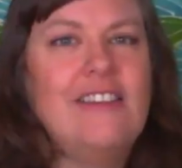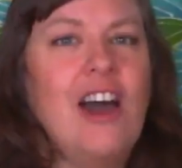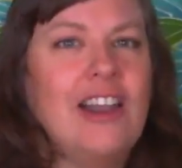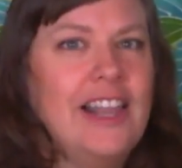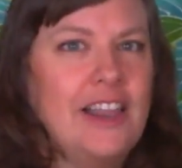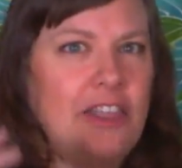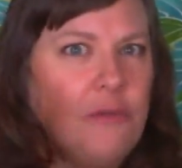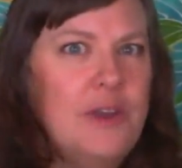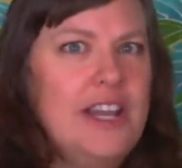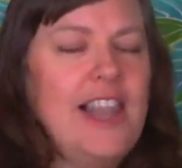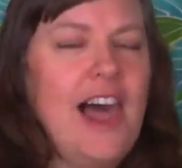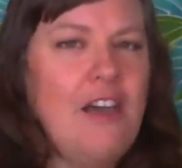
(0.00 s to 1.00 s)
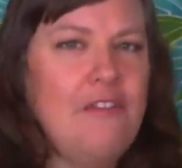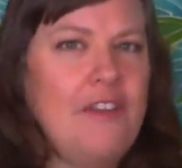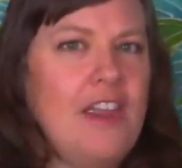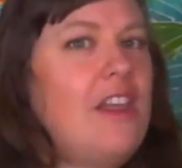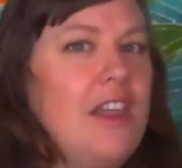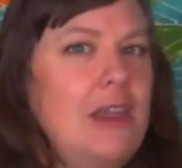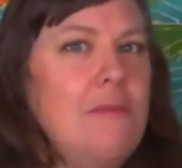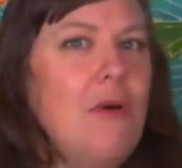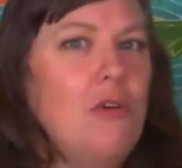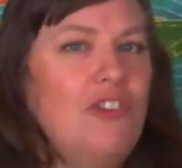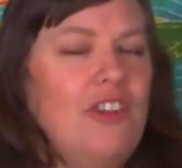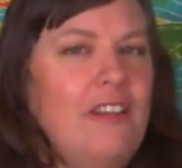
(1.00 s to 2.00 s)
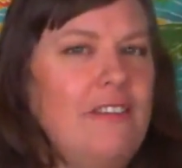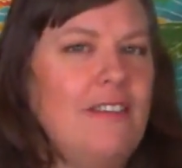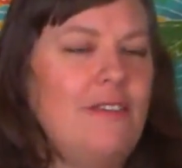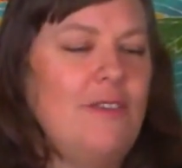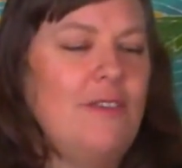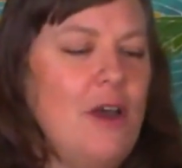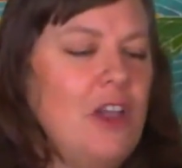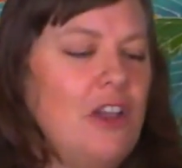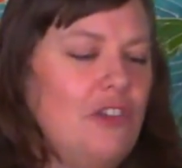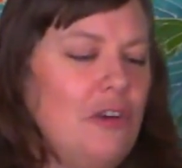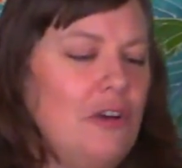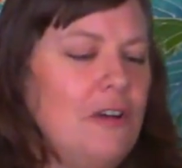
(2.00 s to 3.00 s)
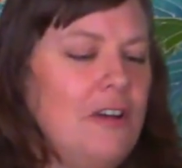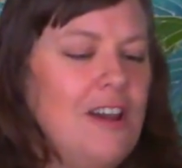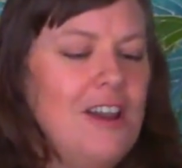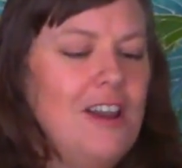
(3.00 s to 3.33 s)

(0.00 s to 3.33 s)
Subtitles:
got like 3 laughing emojis. So I'm not sure.